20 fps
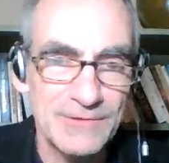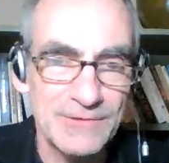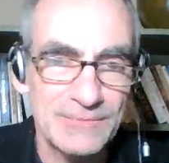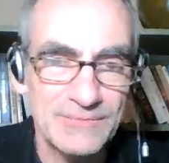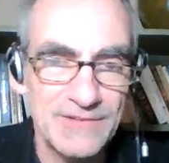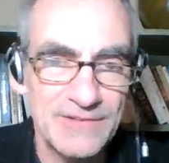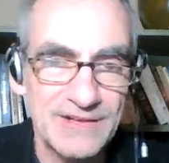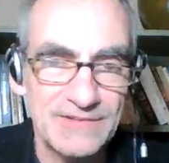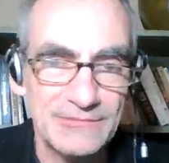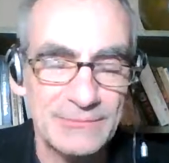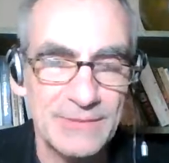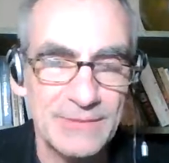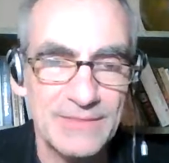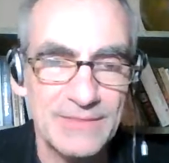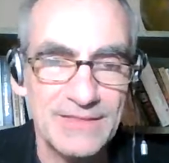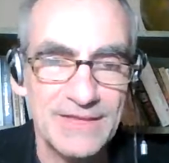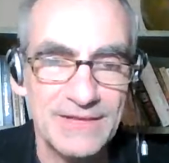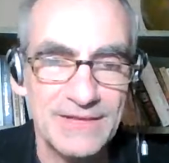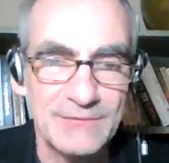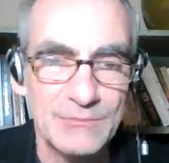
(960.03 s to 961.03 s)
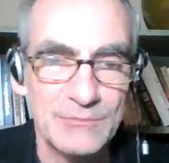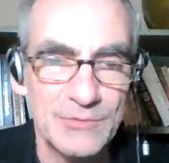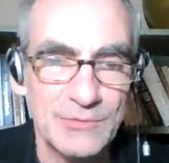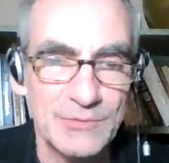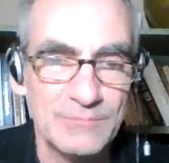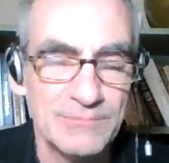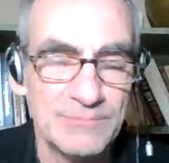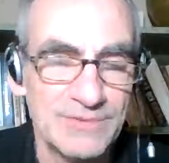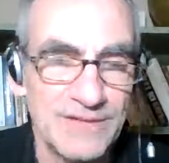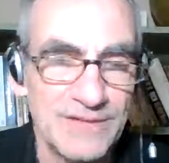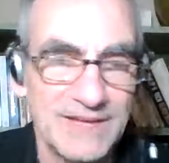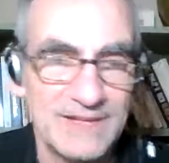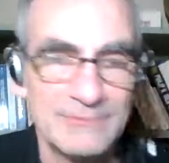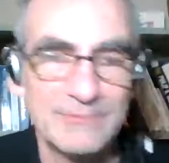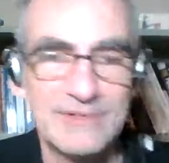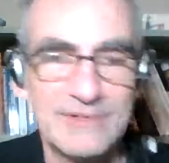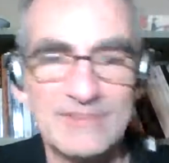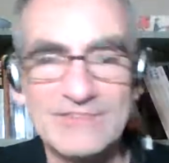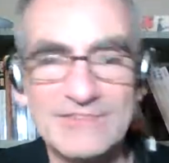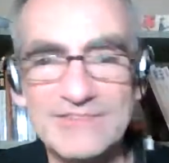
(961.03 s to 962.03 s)
the place with like wordplay and
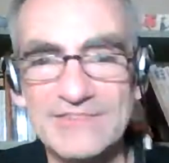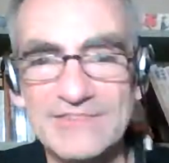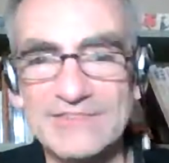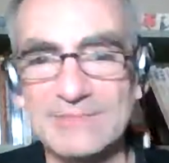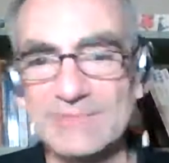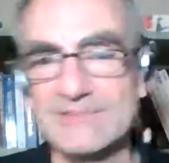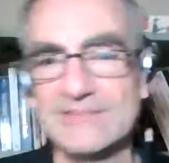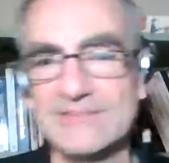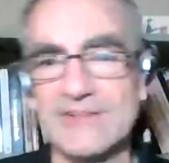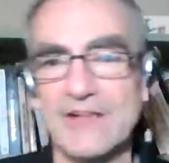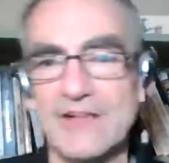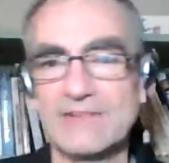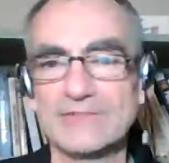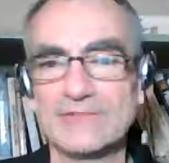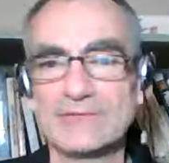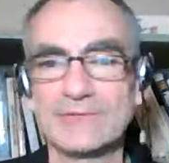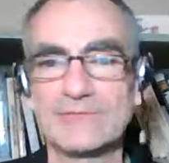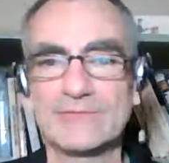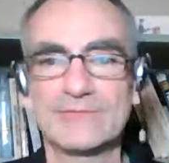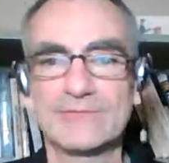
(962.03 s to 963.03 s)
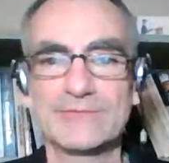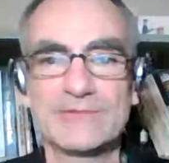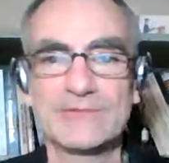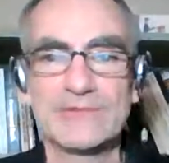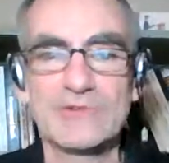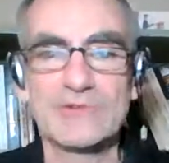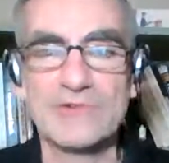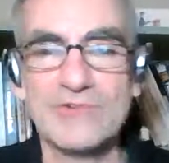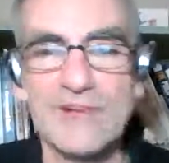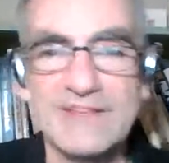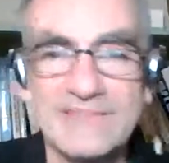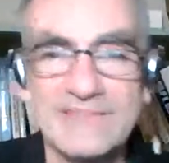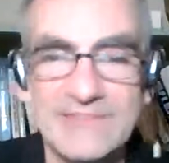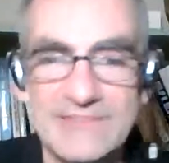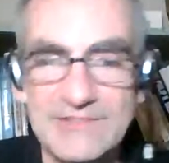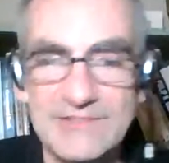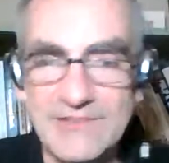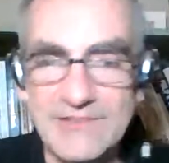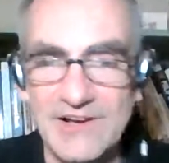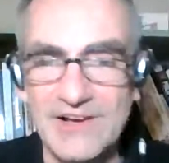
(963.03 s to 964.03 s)
witticisms and all sorts of crazy
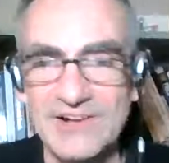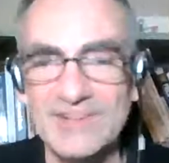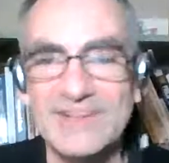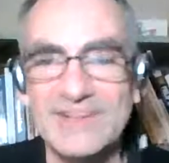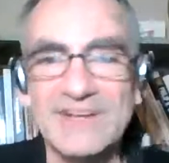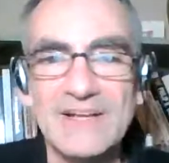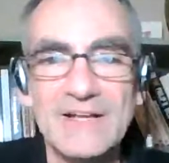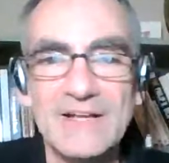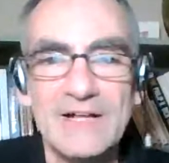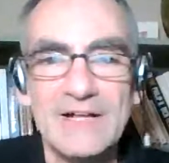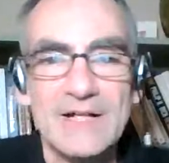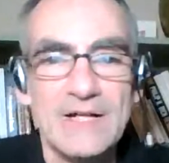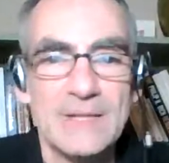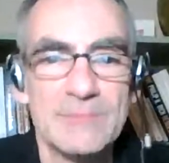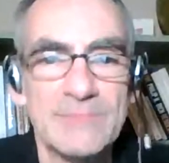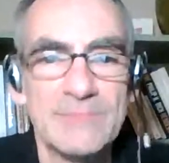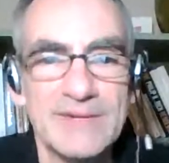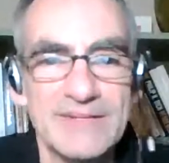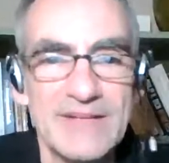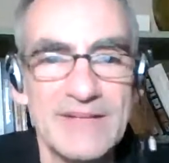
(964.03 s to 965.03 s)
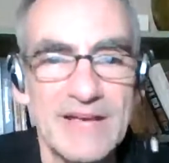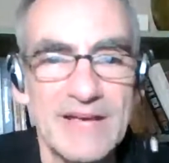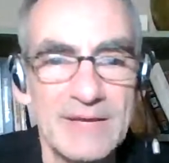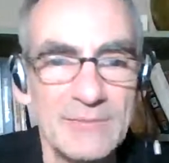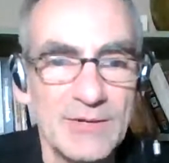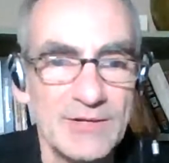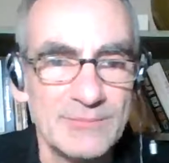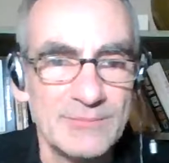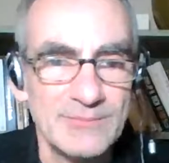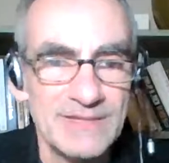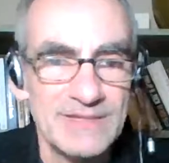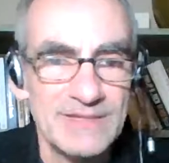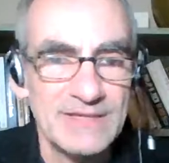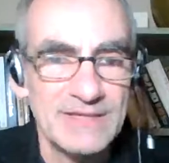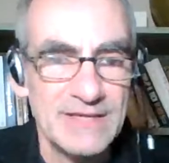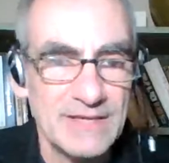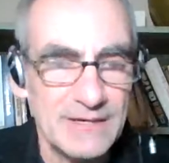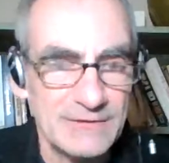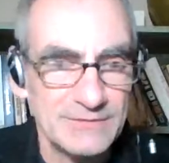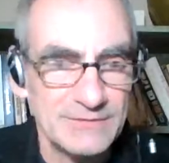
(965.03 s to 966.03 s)
talk. But I want to be
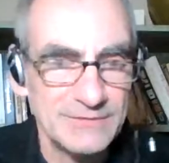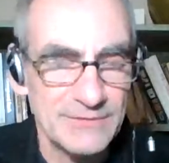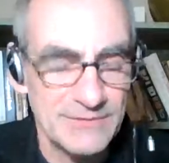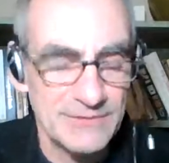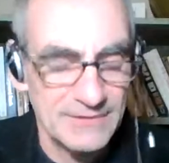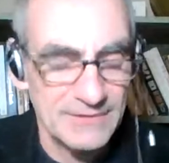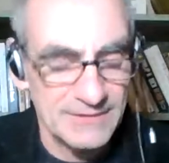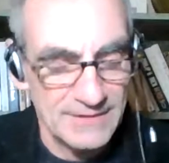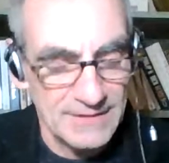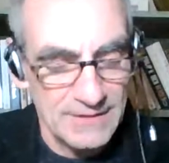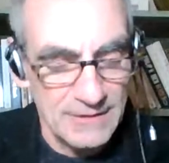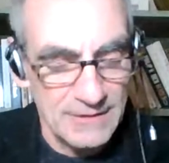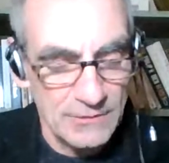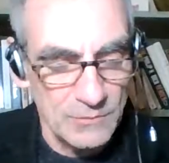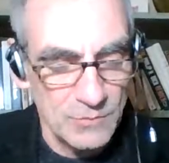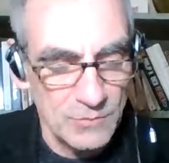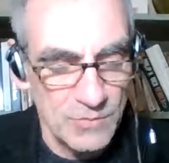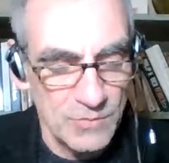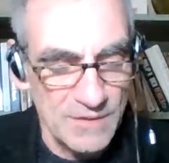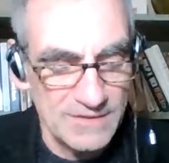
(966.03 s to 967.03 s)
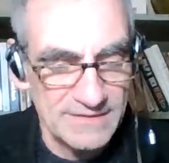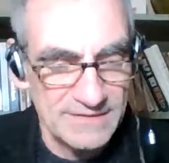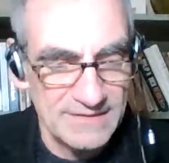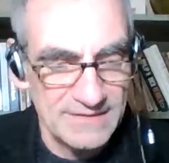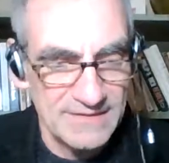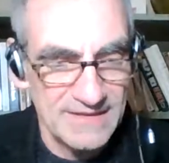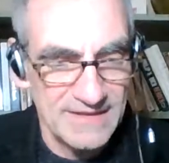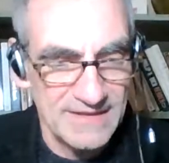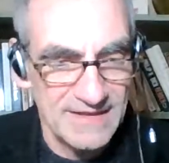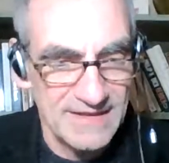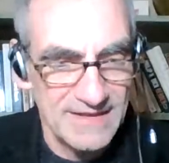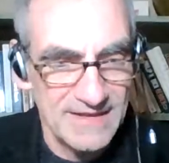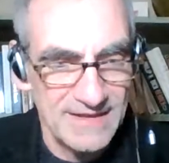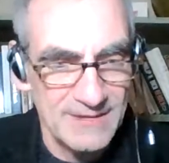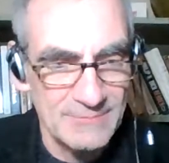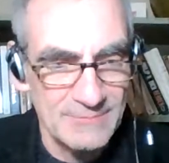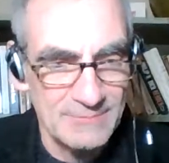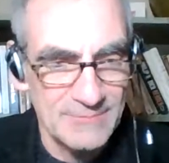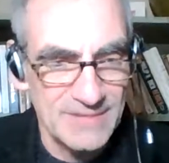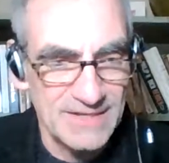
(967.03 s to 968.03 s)
careful when
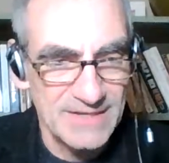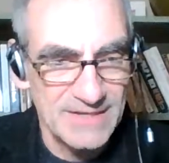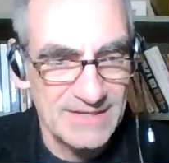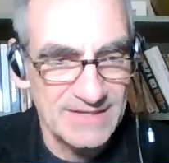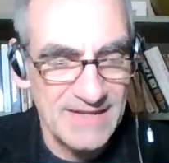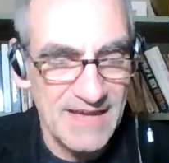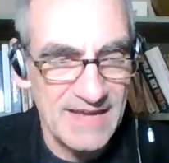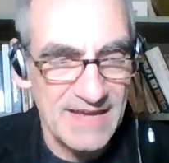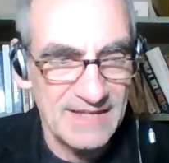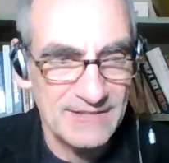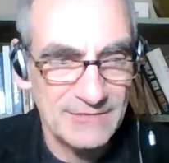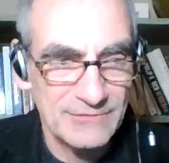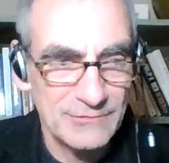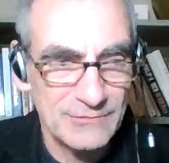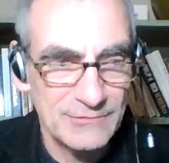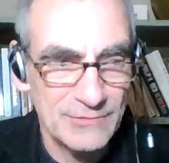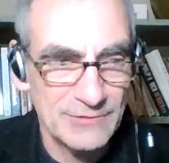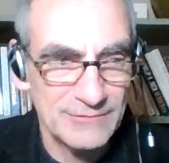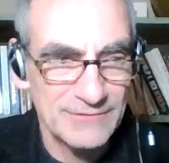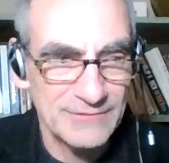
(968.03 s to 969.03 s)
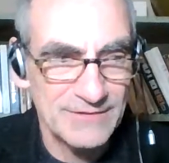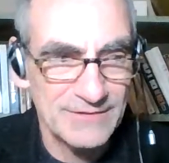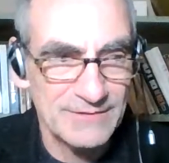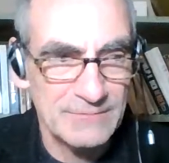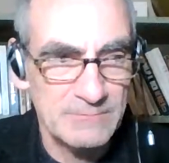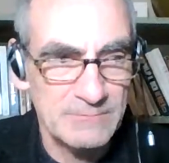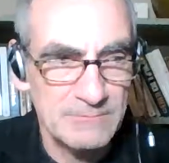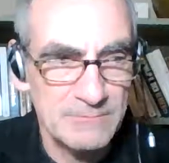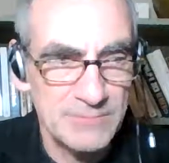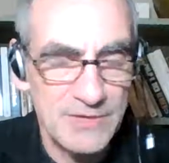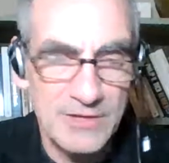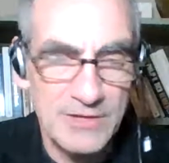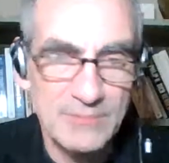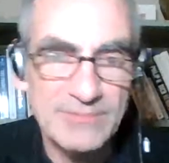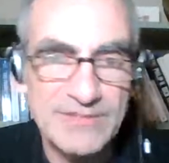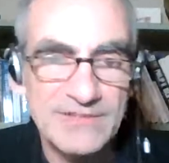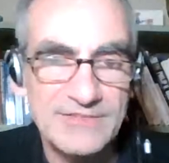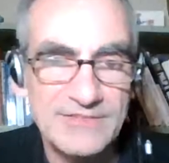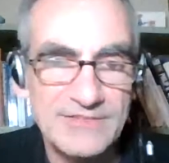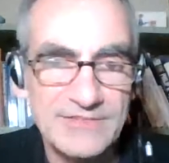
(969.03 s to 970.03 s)
I'm in any sort of a
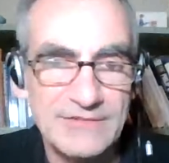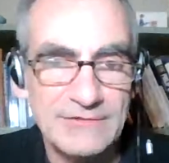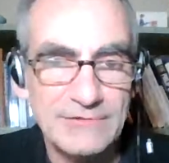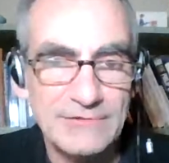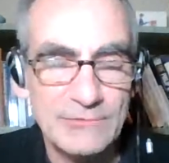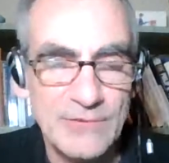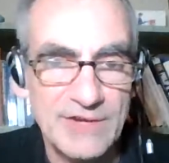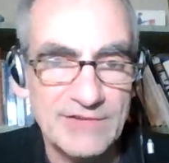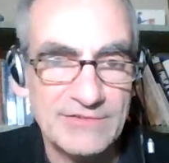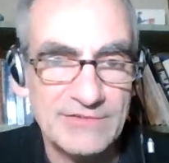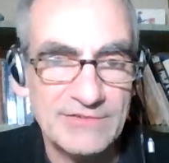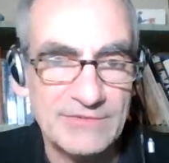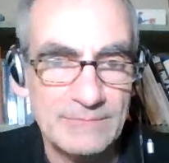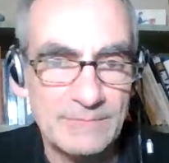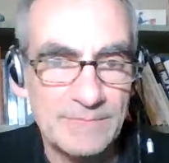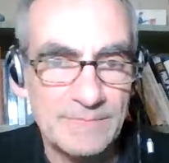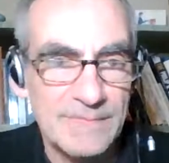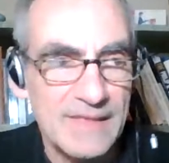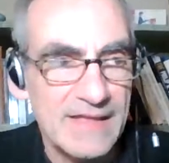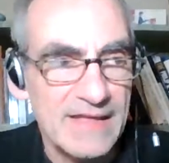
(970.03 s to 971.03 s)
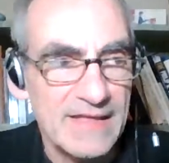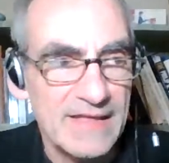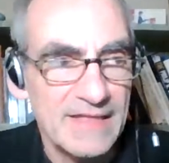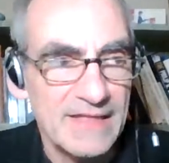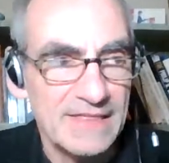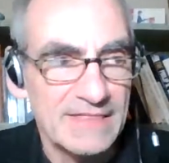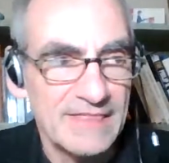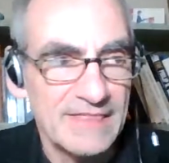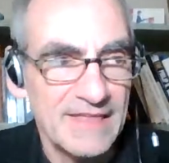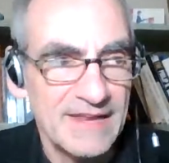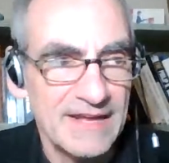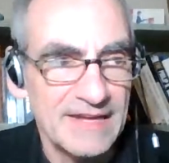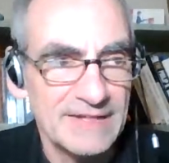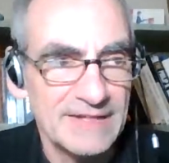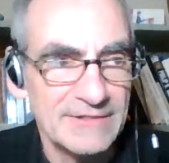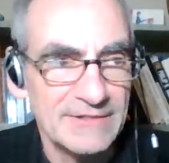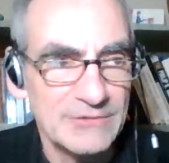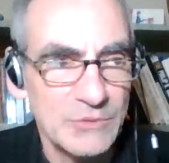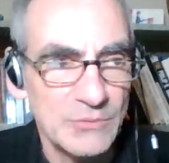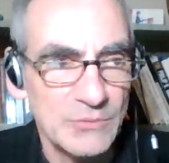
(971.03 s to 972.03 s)
public situation that I
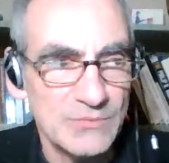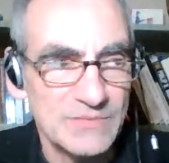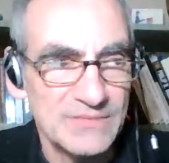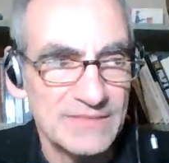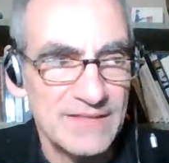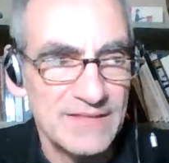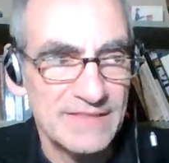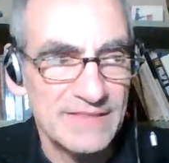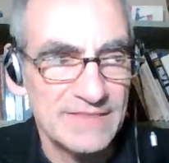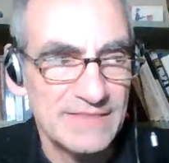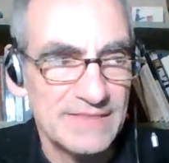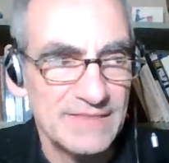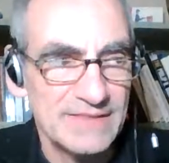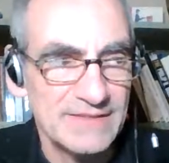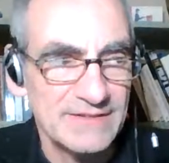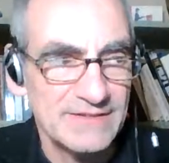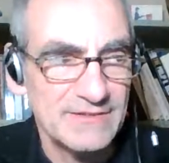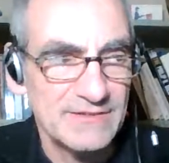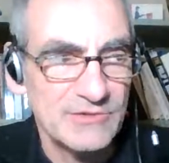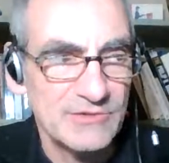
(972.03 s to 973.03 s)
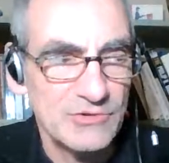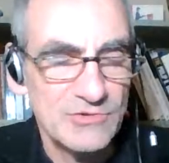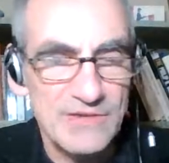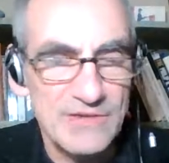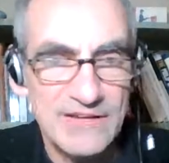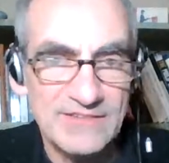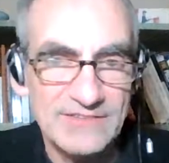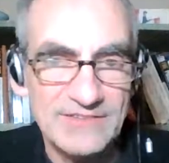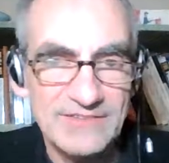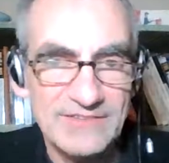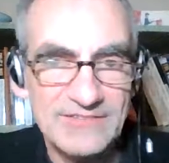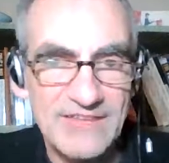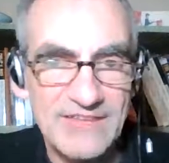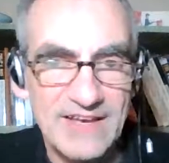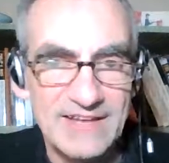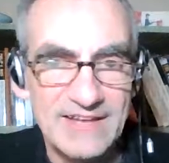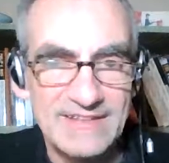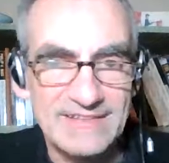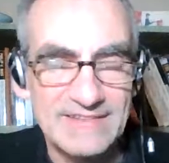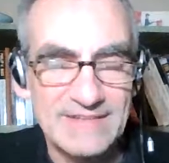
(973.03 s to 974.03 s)
don't let the crazy
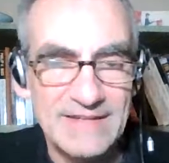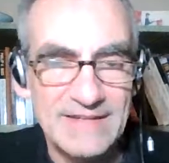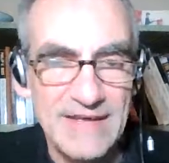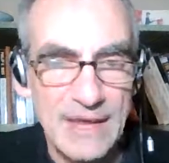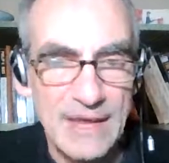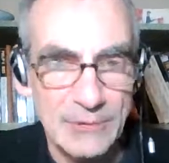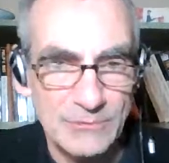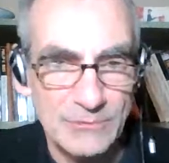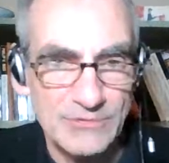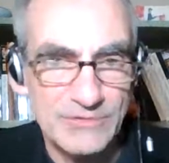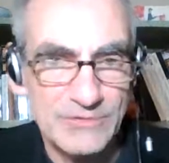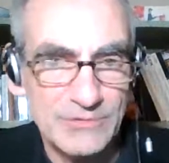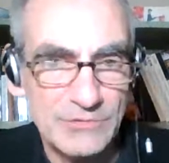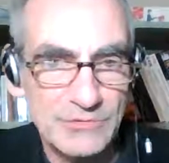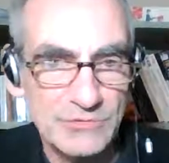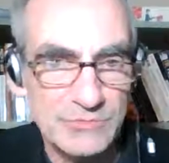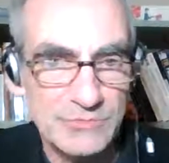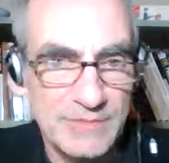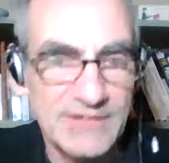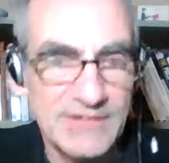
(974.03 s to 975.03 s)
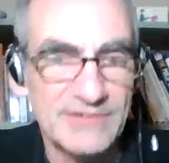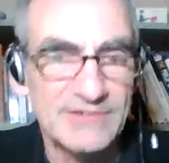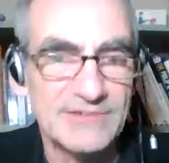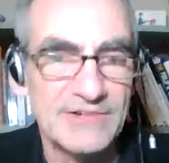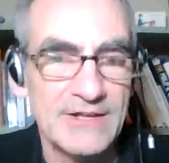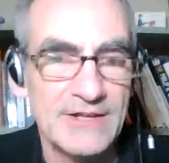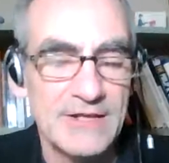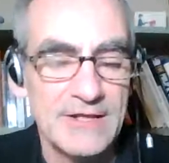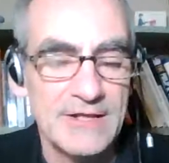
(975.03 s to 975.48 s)
side out too much